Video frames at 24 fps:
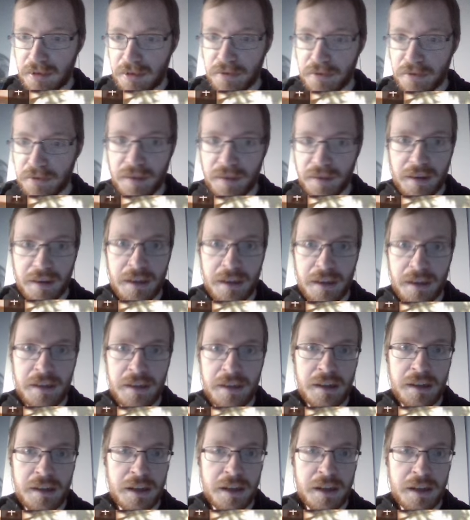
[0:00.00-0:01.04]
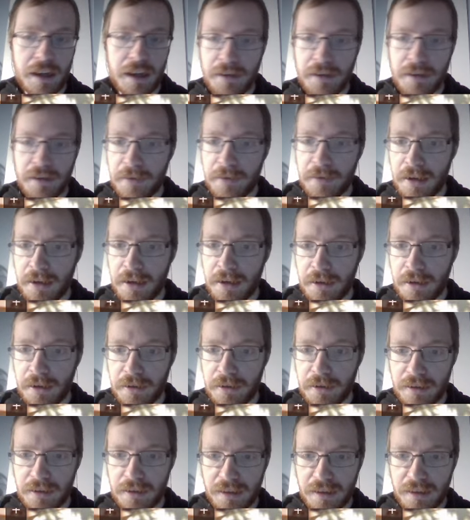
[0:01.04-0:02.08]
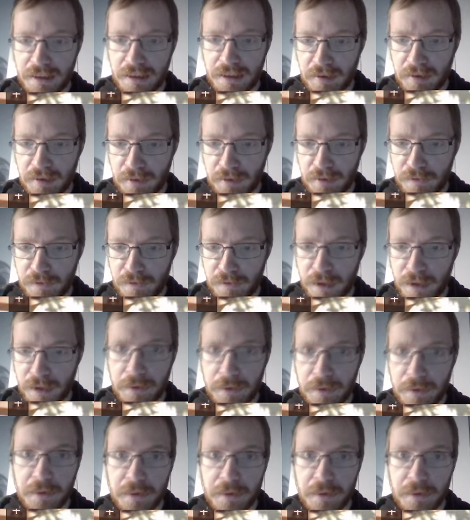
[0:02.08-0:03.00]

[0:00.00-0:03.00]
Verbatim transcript: Southern Italy. I don't really know. I don't think it's too far north.